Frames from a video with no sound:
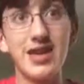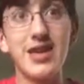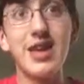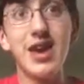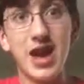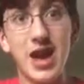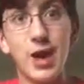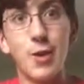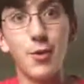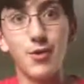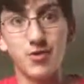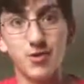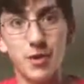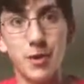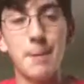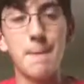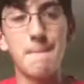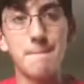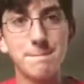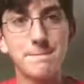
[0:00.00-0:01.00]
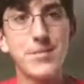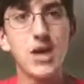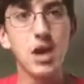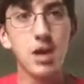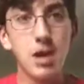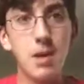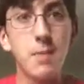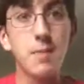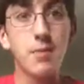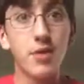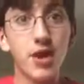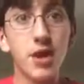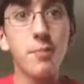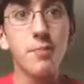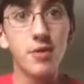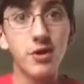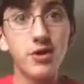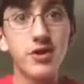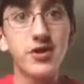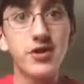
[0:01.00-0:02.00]
yeah, it was a pre- a
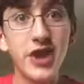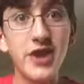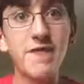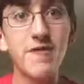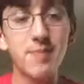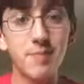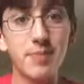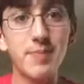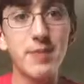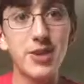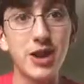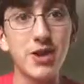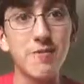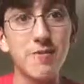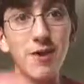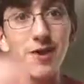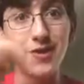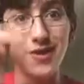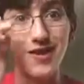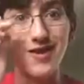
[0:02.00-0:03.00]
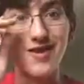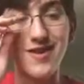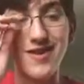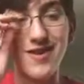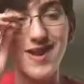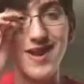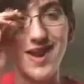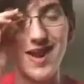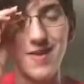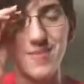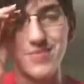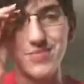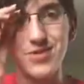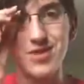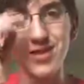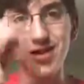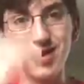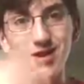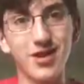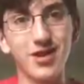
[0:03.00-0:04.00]
pretty good day for Peter Parker. Yeah,
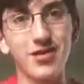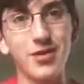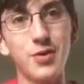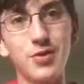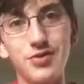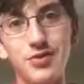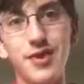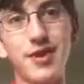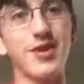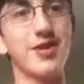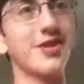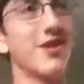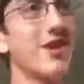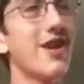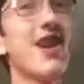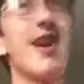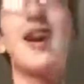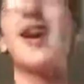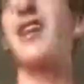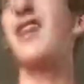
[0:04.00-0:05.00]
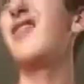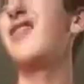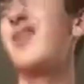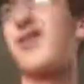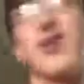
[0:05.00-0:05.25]
because he was like, yeah, this